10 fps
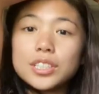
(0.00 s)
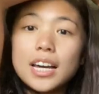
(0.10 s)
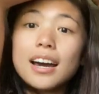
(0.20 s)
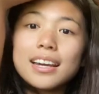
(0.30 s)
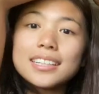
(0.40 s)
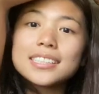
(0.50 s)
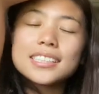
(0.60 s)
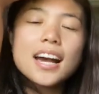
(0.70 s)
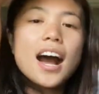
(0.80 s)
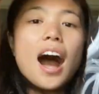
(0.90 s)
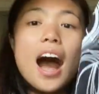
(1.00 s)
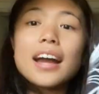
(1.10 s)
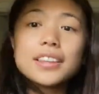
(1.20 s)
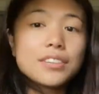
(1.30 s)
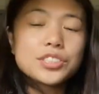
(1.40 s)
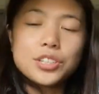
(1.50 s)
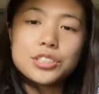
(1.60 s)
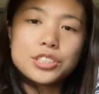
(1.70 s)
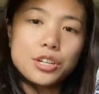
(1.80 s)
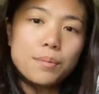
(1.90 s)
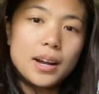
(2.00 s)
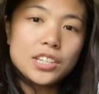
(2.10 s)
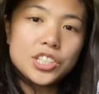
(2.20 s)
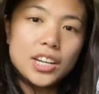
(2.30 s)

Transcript: tights. I love skirts so much,